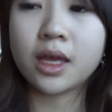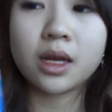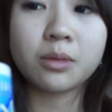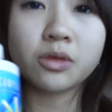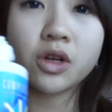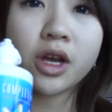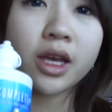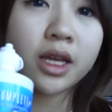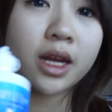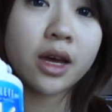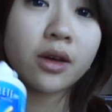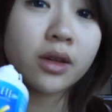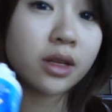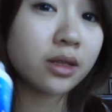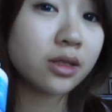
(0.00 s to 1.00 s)
and I'm trying it
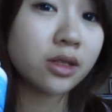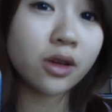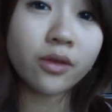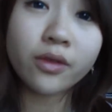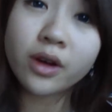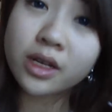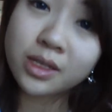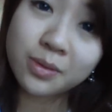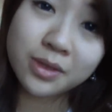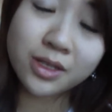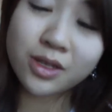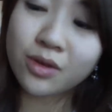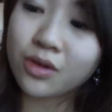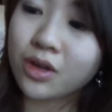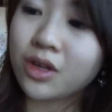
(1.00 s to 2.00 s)
out, and so far it's been
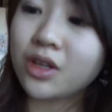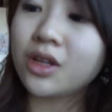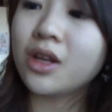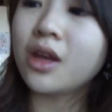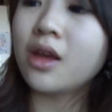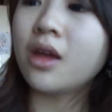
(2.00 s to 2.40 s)
so good.